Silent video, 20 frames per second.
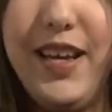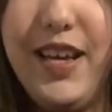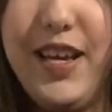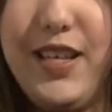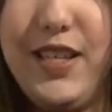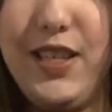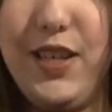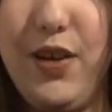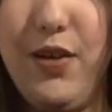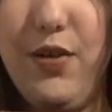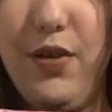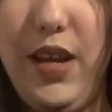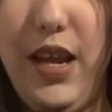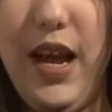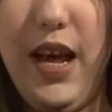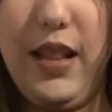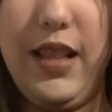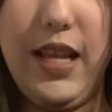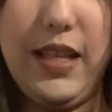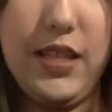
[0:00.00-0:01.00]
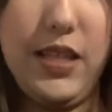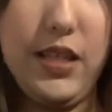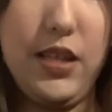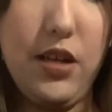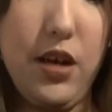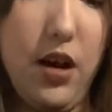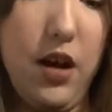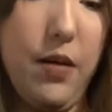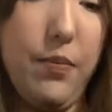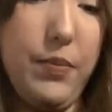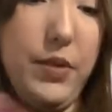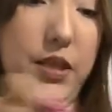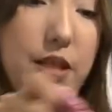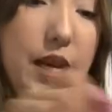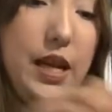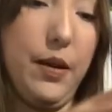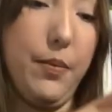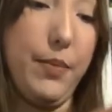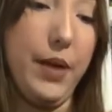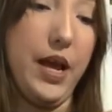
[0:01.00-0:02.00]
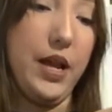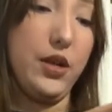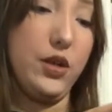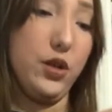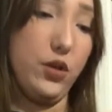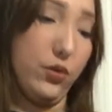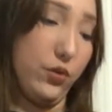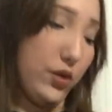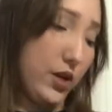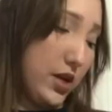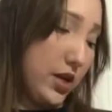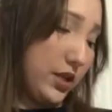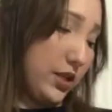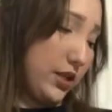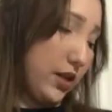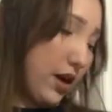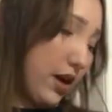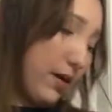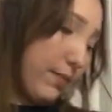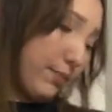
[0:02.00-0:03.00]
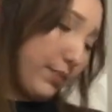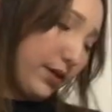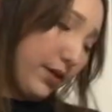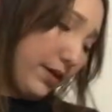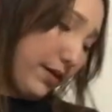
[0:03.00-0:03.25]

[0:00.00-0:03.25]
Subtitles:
So yeah, that's the top. It's like a bandeau top.